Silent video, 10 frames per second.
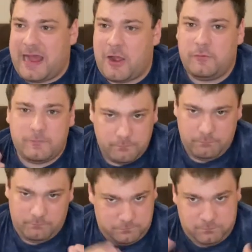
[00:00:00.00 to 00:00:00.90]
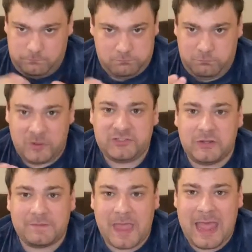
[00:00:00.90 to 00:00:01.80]
it out once
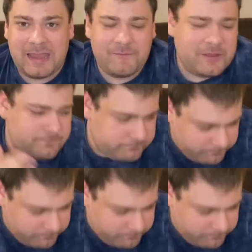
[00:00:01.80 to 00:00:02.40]
you get the hang of it.